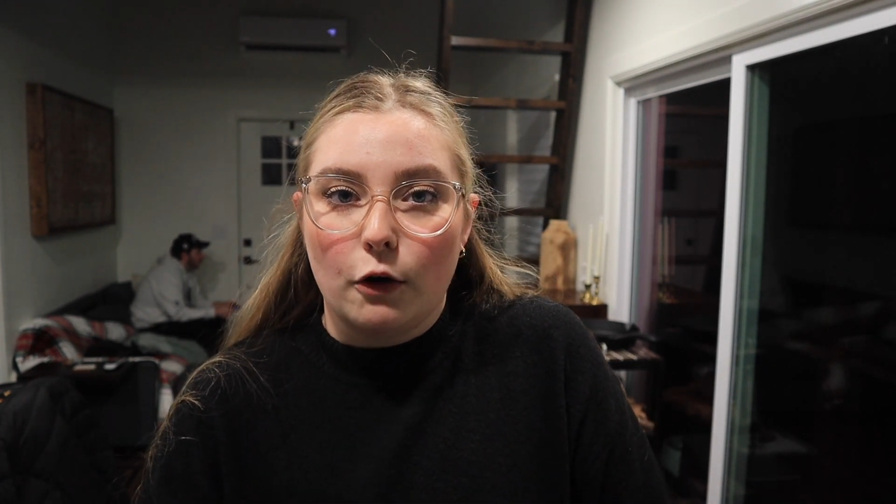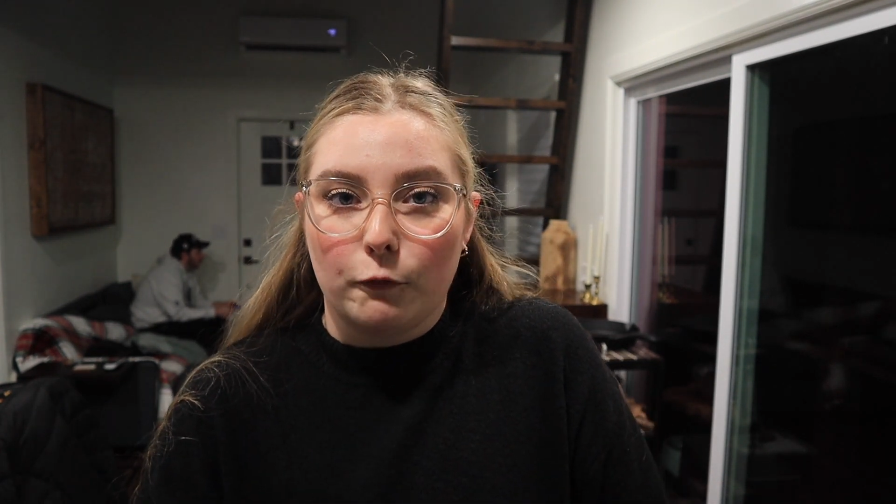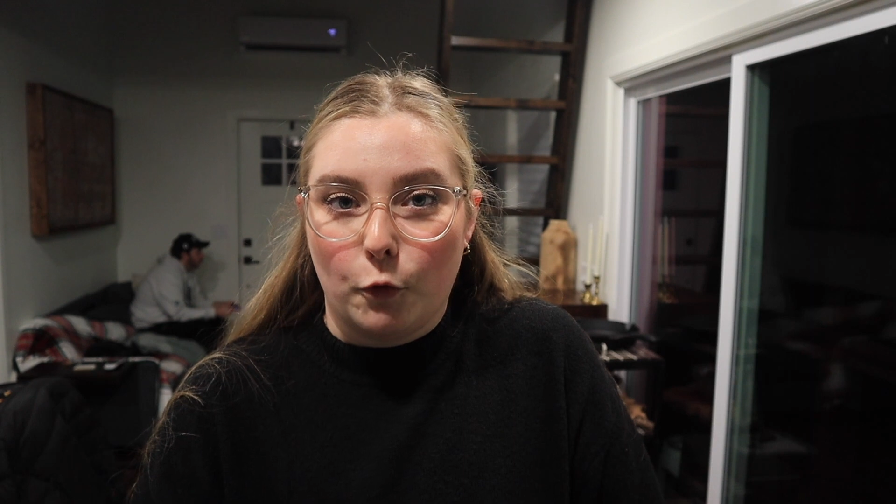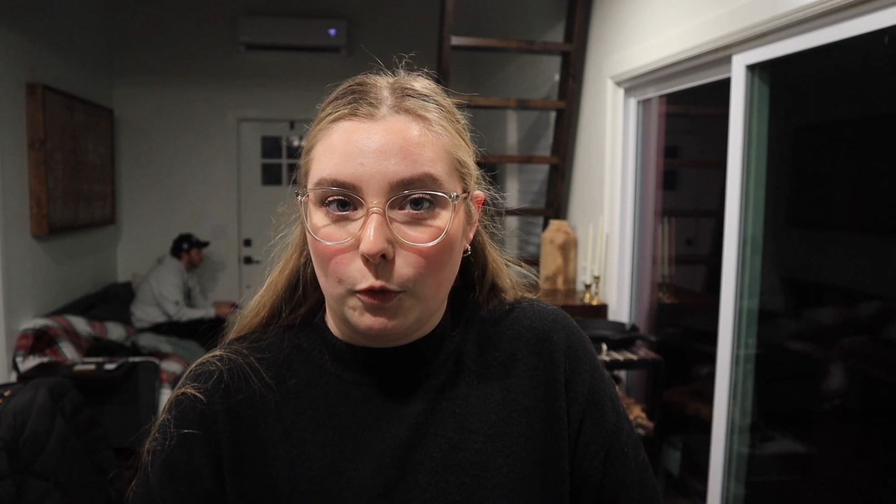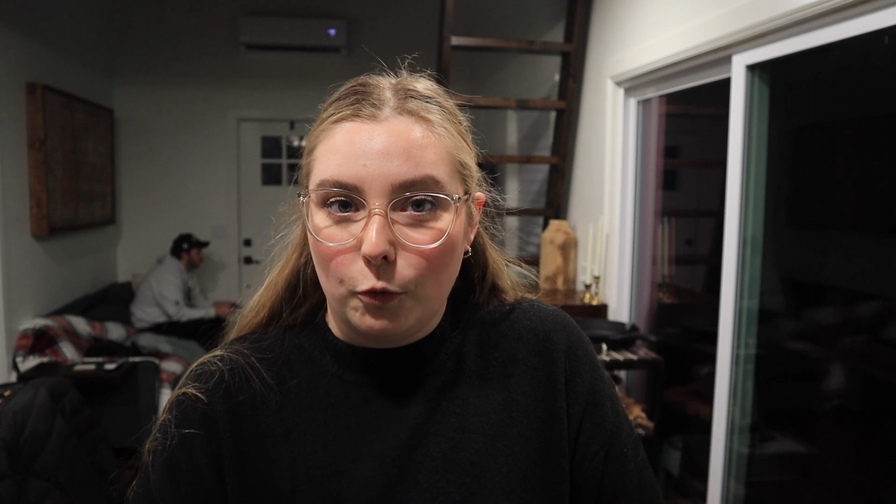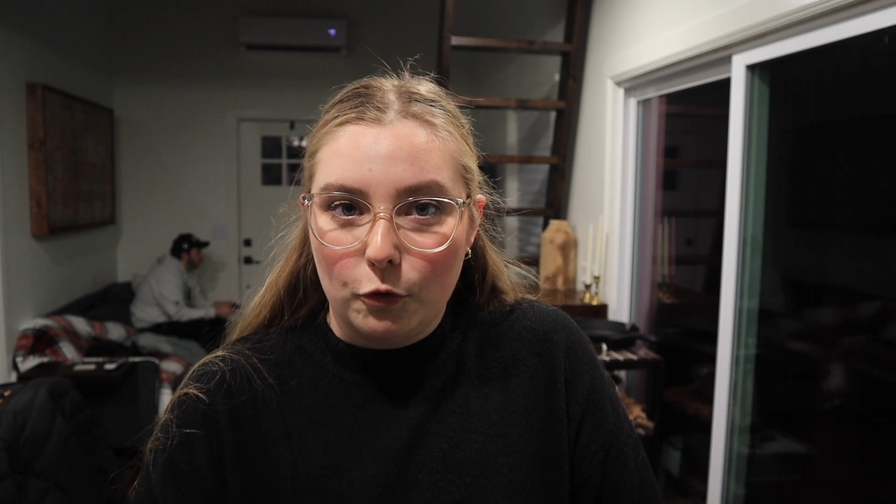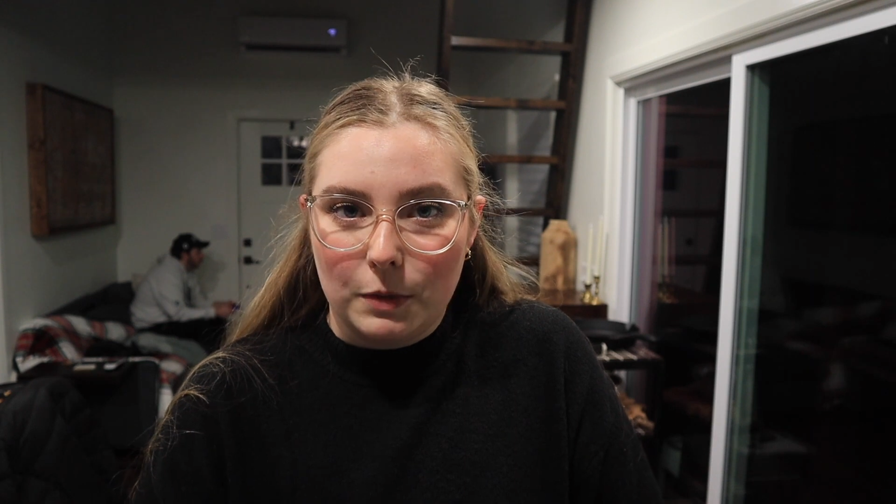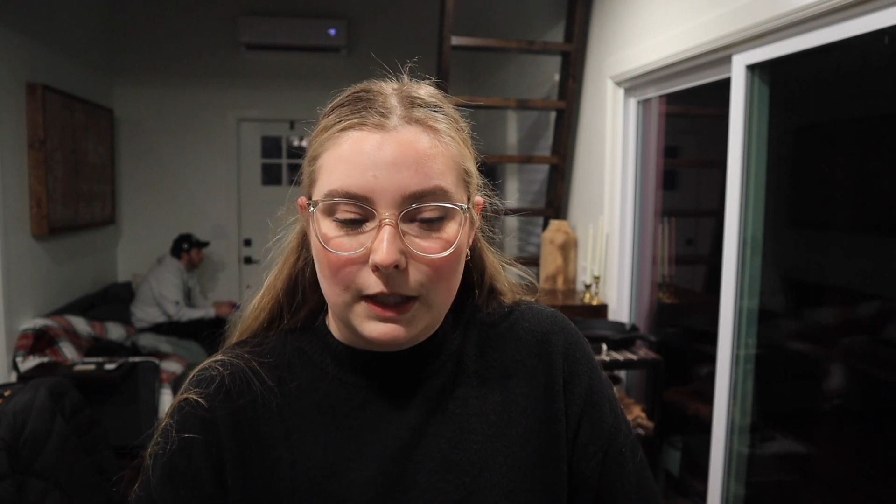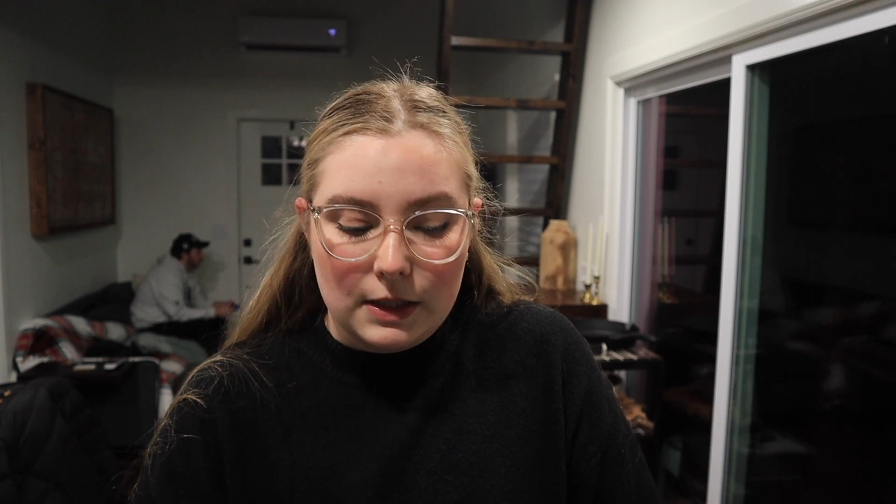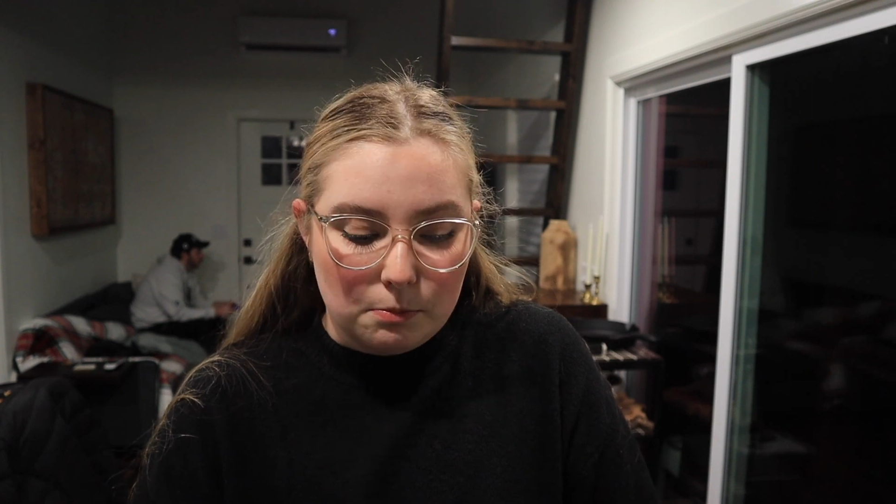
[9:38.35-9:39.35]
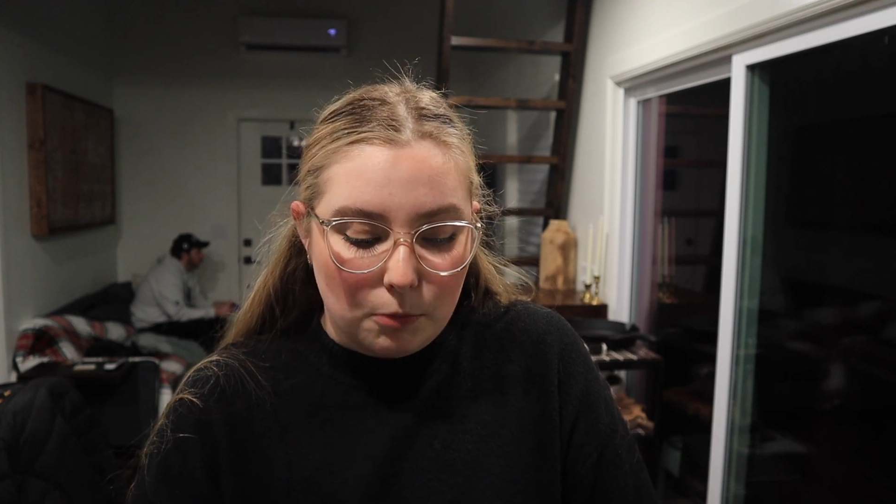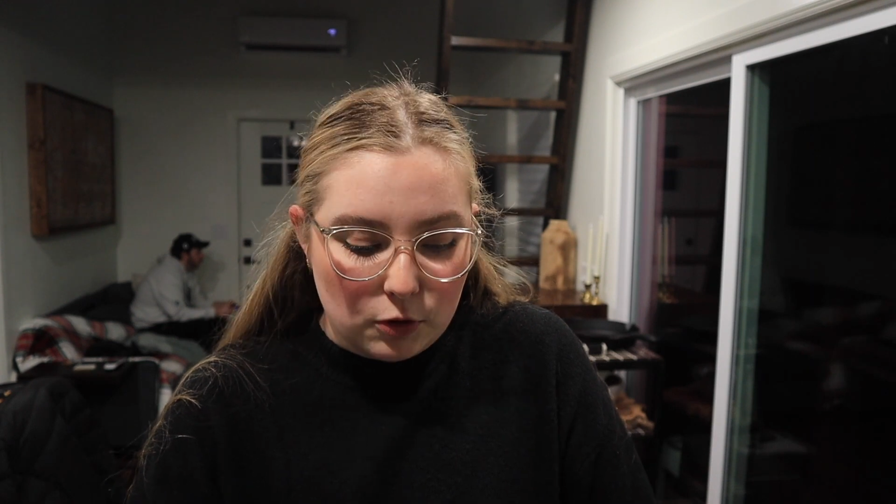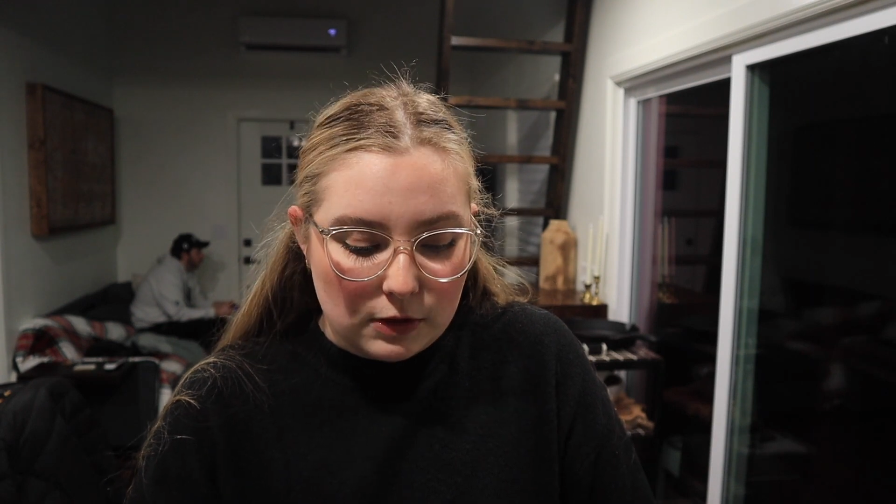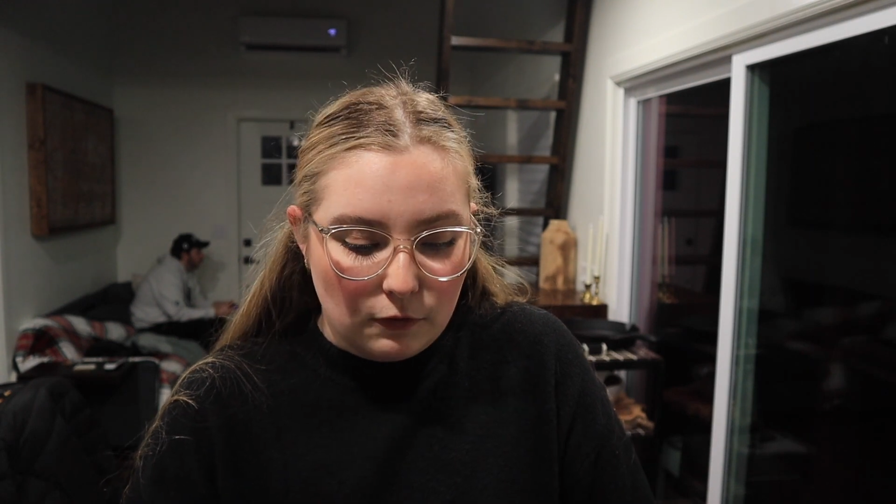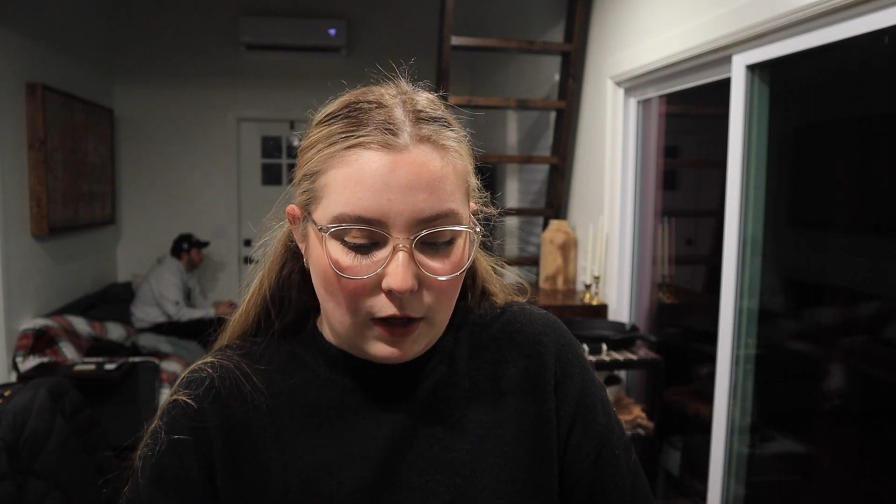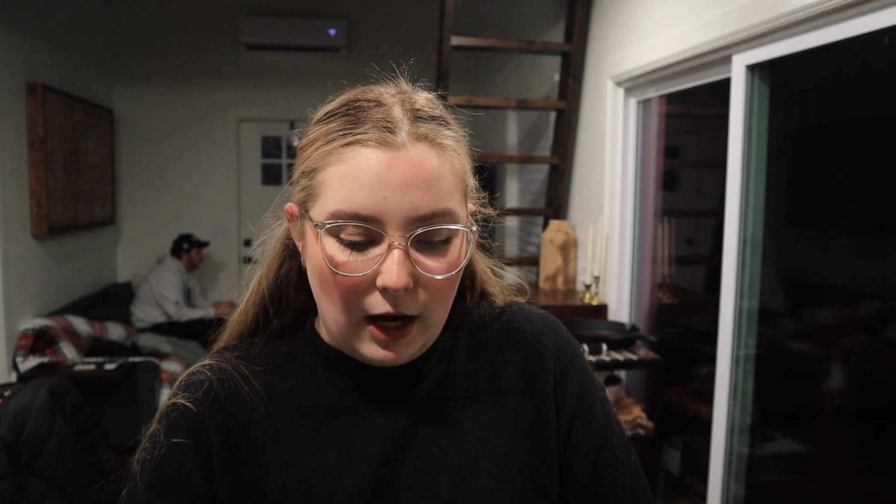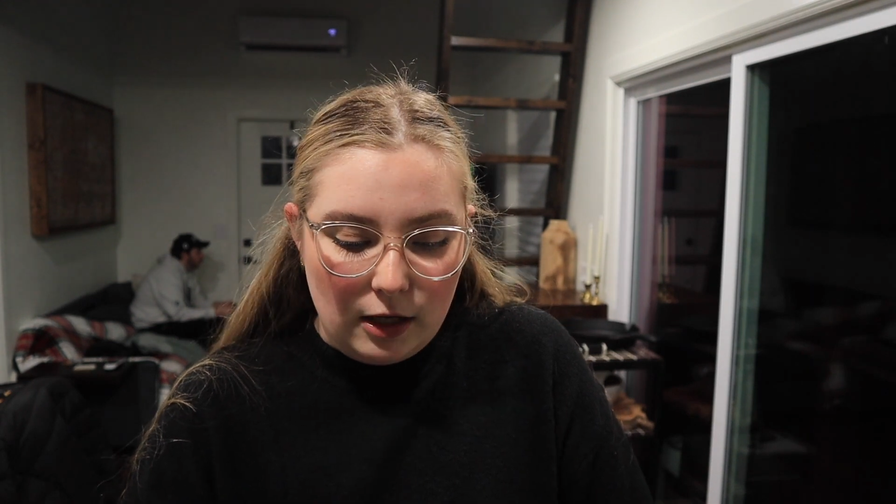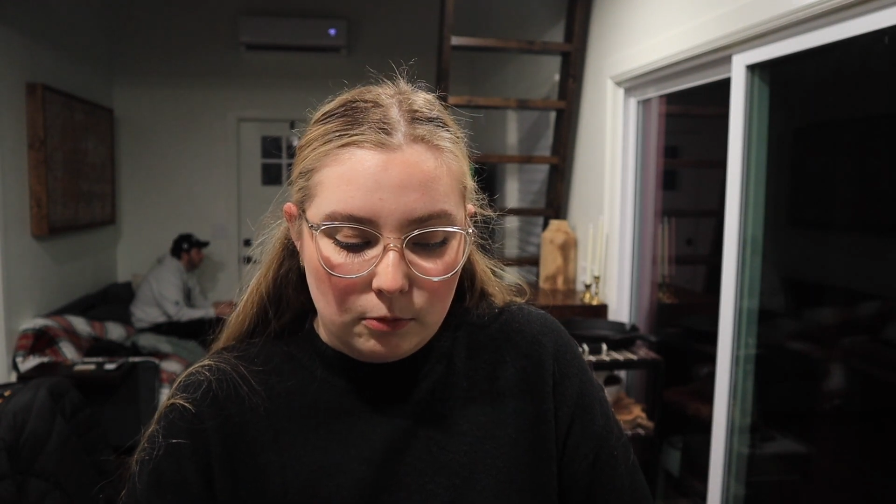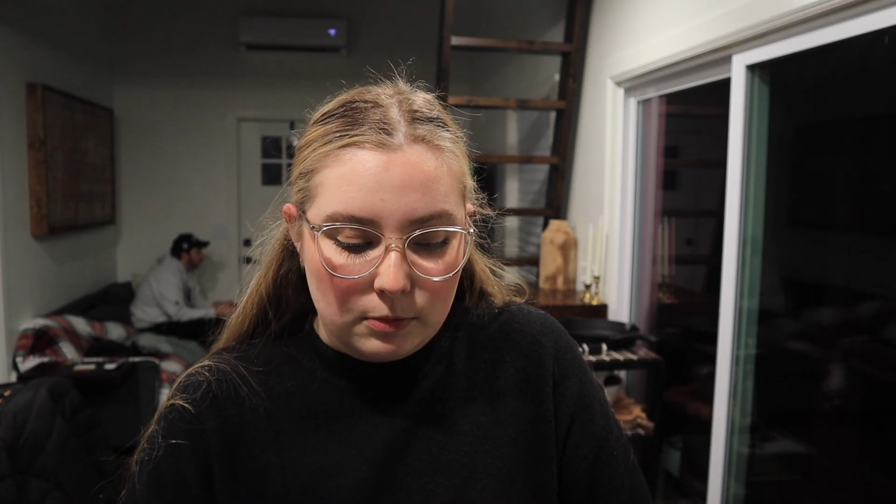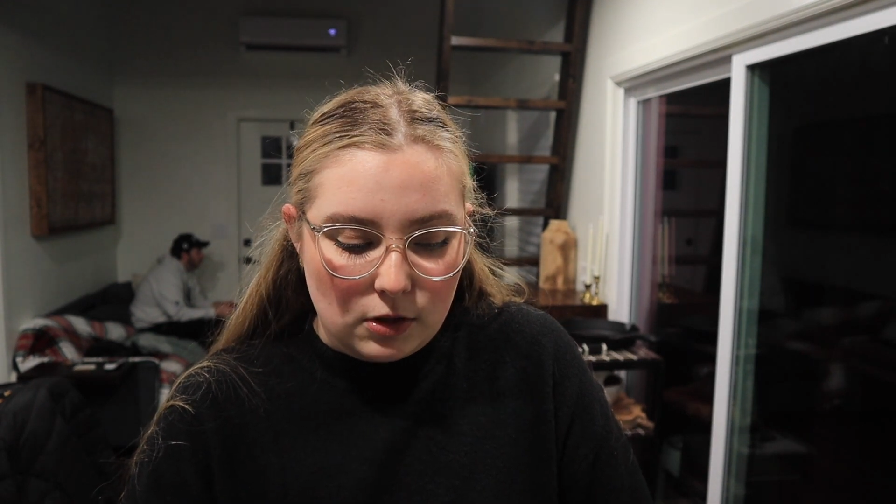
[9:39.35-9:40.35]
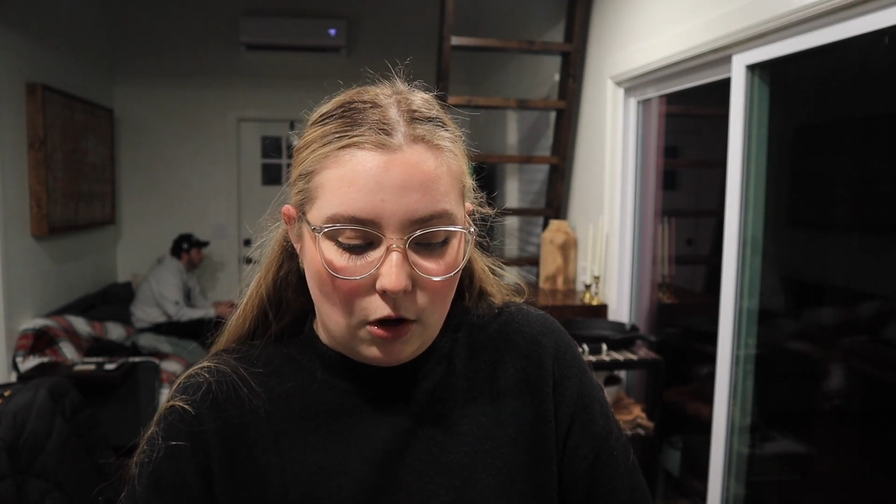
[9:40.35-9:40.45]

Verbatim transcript: affordable because most of the items